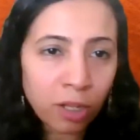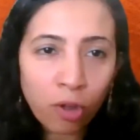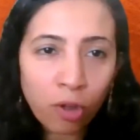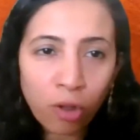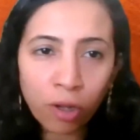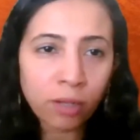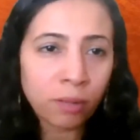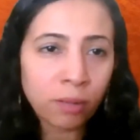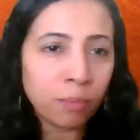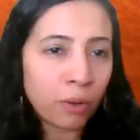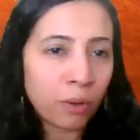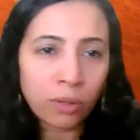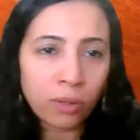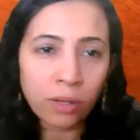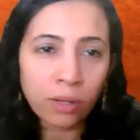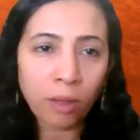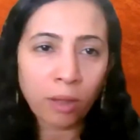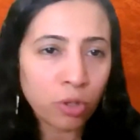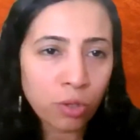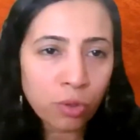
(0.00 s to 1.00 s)
a lot
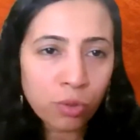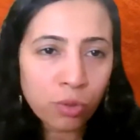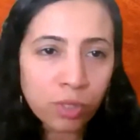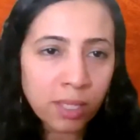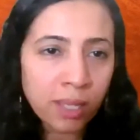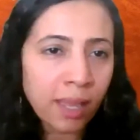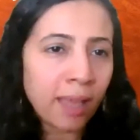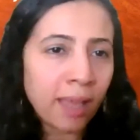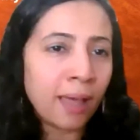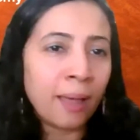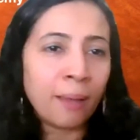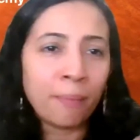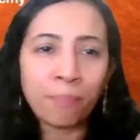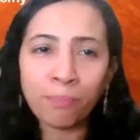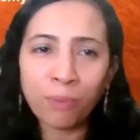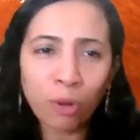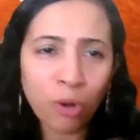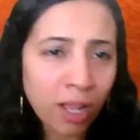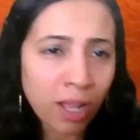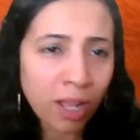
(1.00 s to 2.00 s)
about how to use the app,
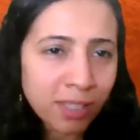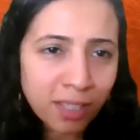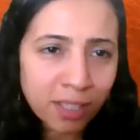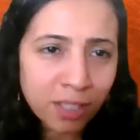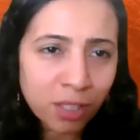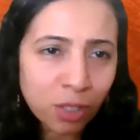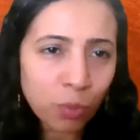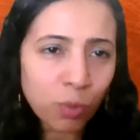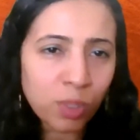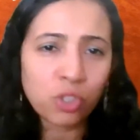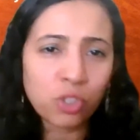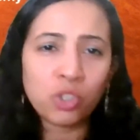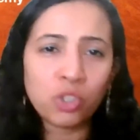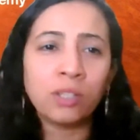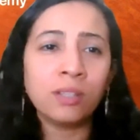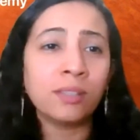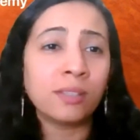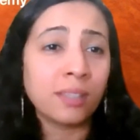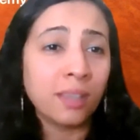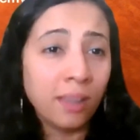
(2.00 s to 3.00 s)
ask us
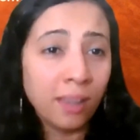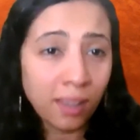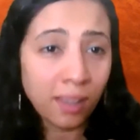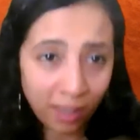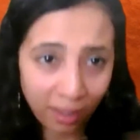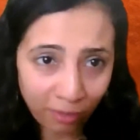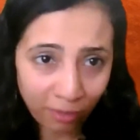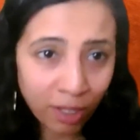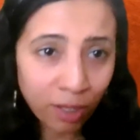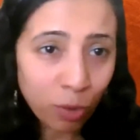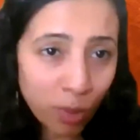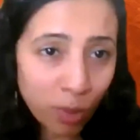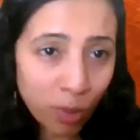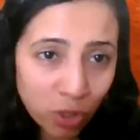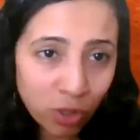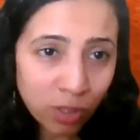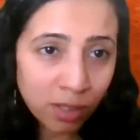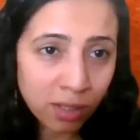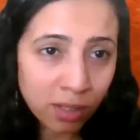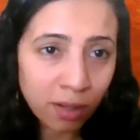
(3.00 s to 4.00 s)
questions, even
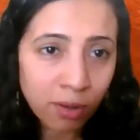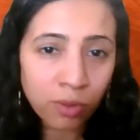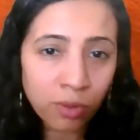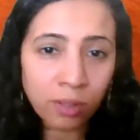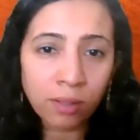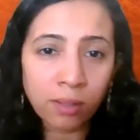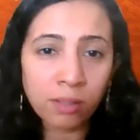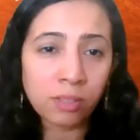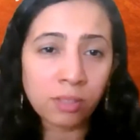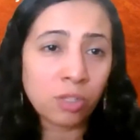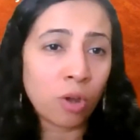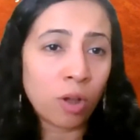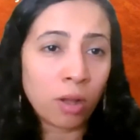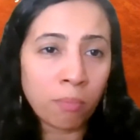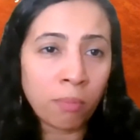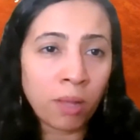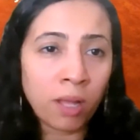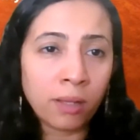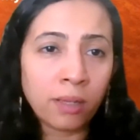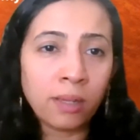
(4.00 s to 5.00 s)
questions around the
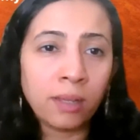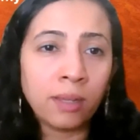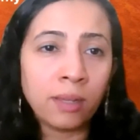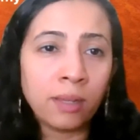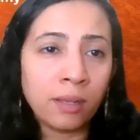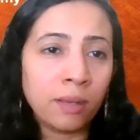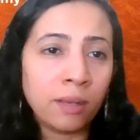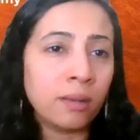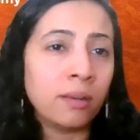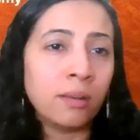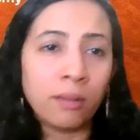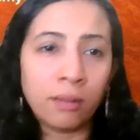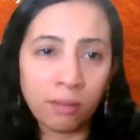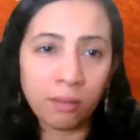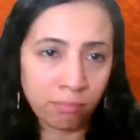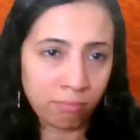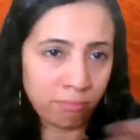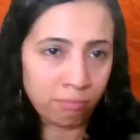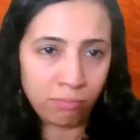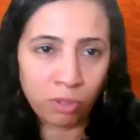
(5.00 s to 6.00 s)
stock market,
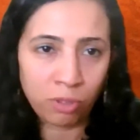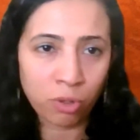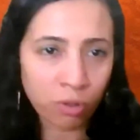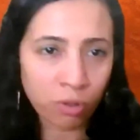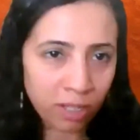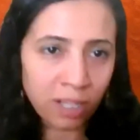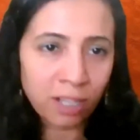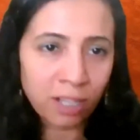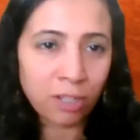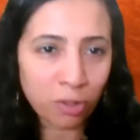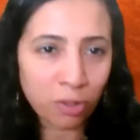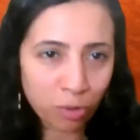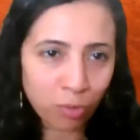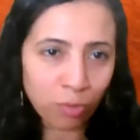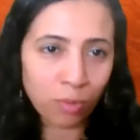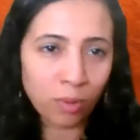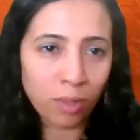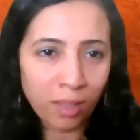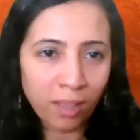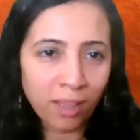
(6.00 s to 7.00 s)
related
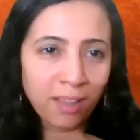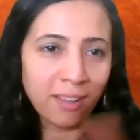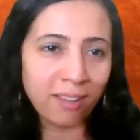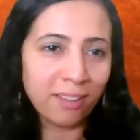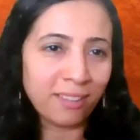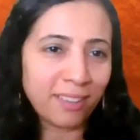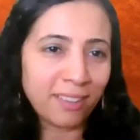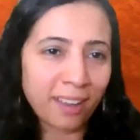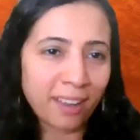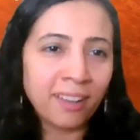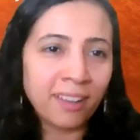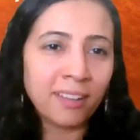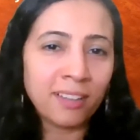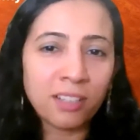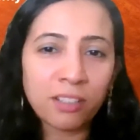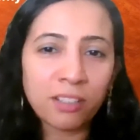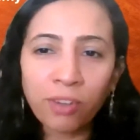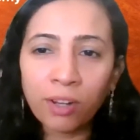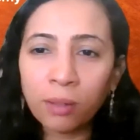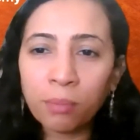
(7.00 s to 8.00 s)
to
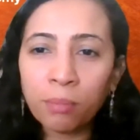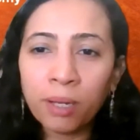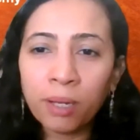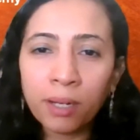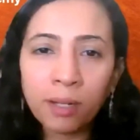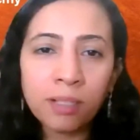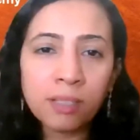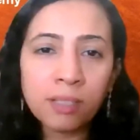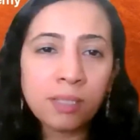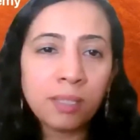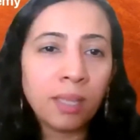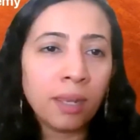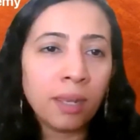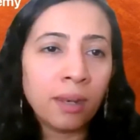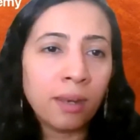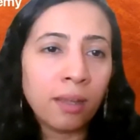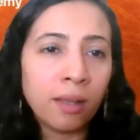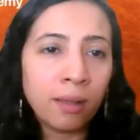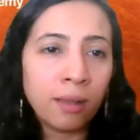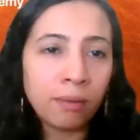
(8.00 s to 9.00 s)
technical fundamentals,
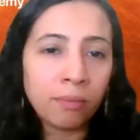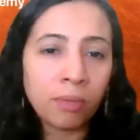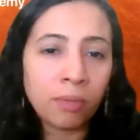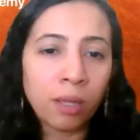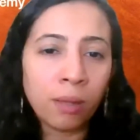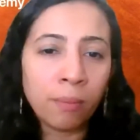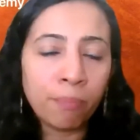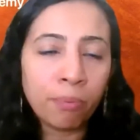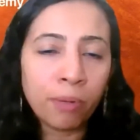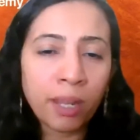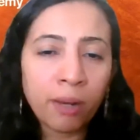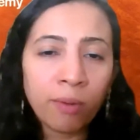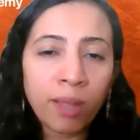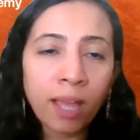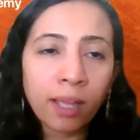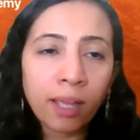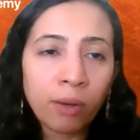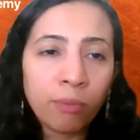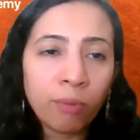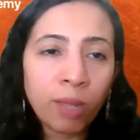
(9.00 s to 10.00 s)
then can we
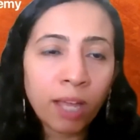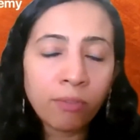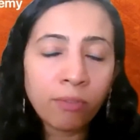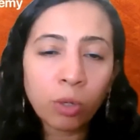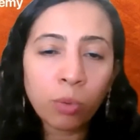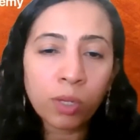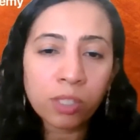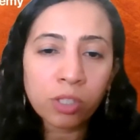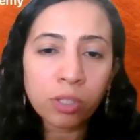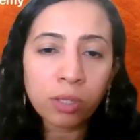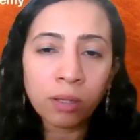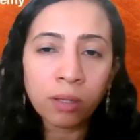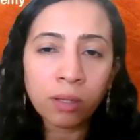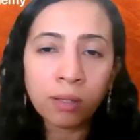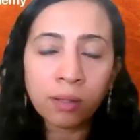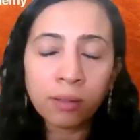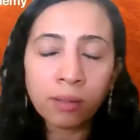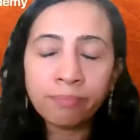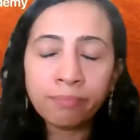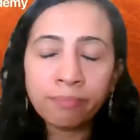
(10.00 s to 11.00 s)
have
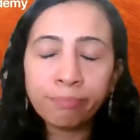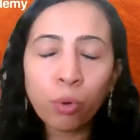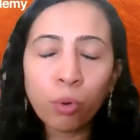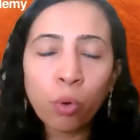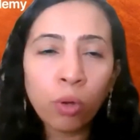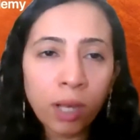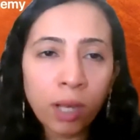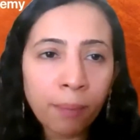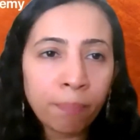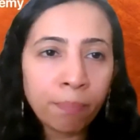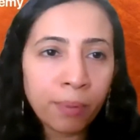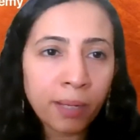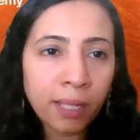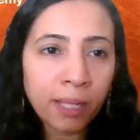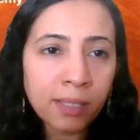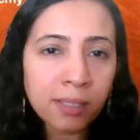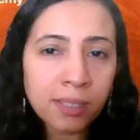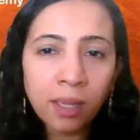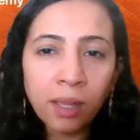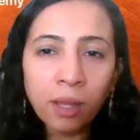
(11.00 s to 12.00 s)
the poll up,
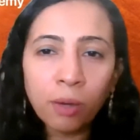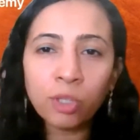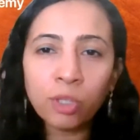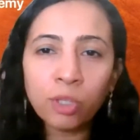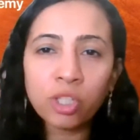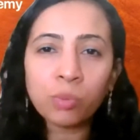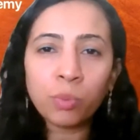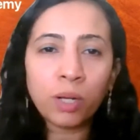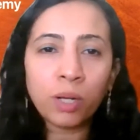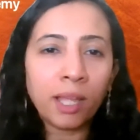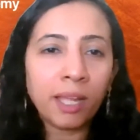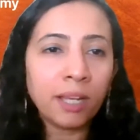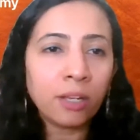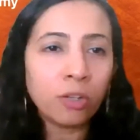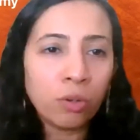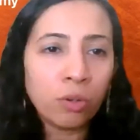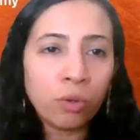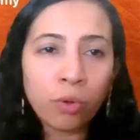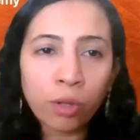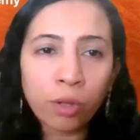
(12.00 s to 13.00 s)
please? We just would
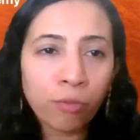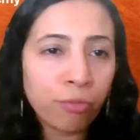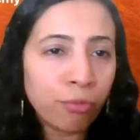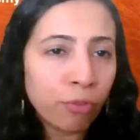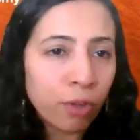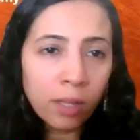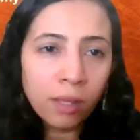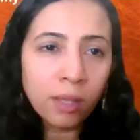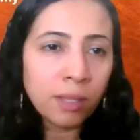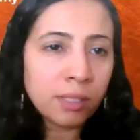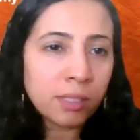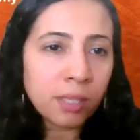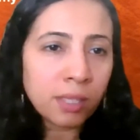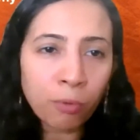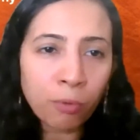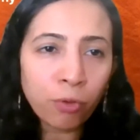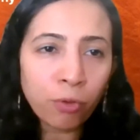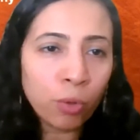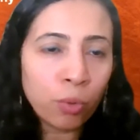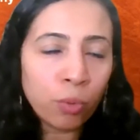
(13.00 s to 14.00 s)
like to know if
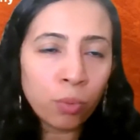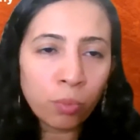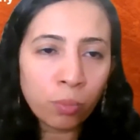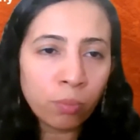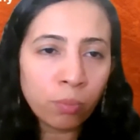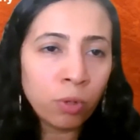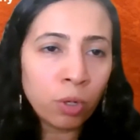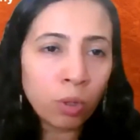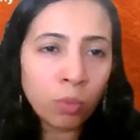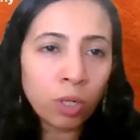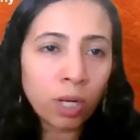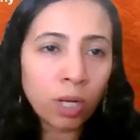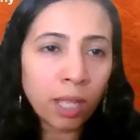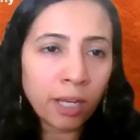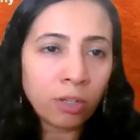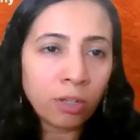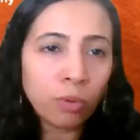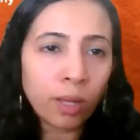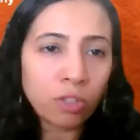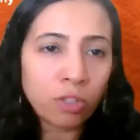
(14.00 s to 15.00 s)
some of you, would
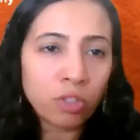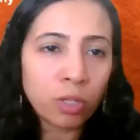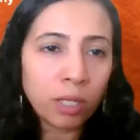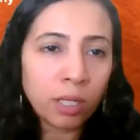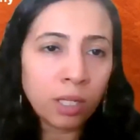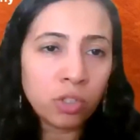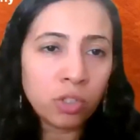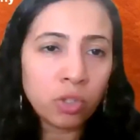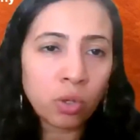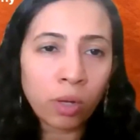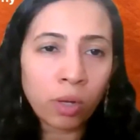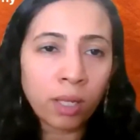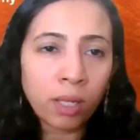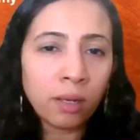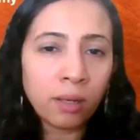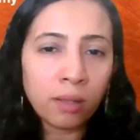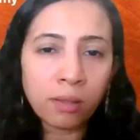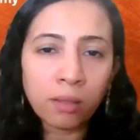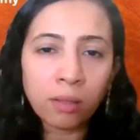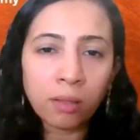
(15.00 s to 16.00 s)
like to actually
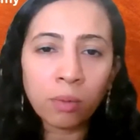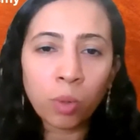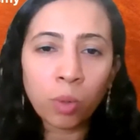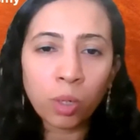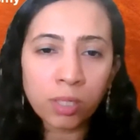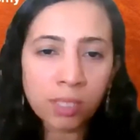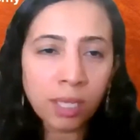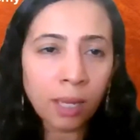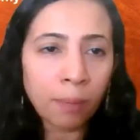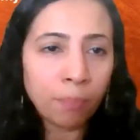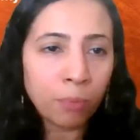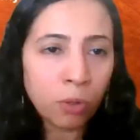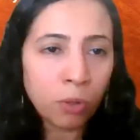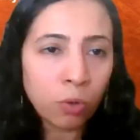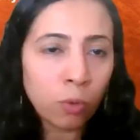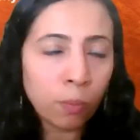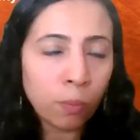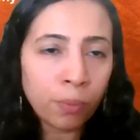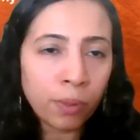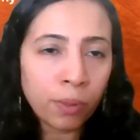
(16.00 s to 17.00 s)
join the WhatsApp
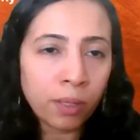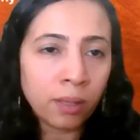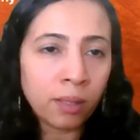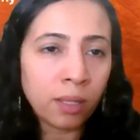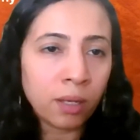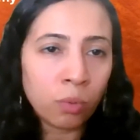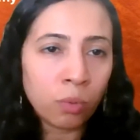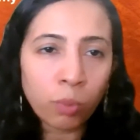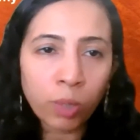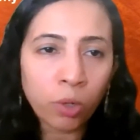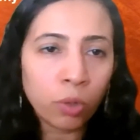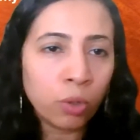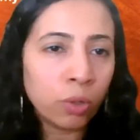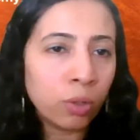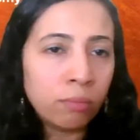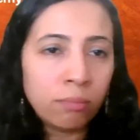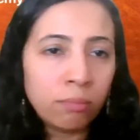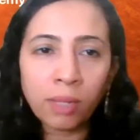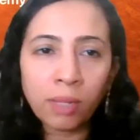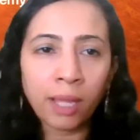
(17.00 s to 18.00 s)
group, and then we
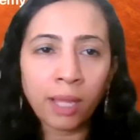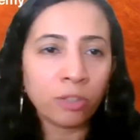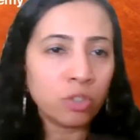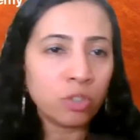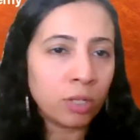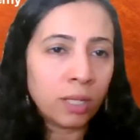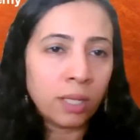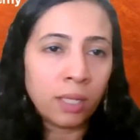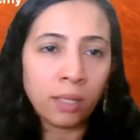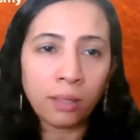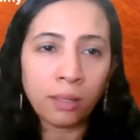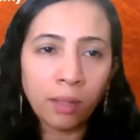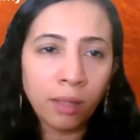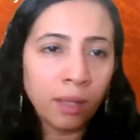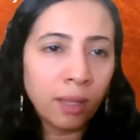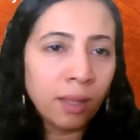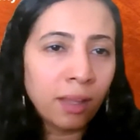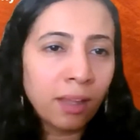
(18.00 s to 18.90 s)
could actually,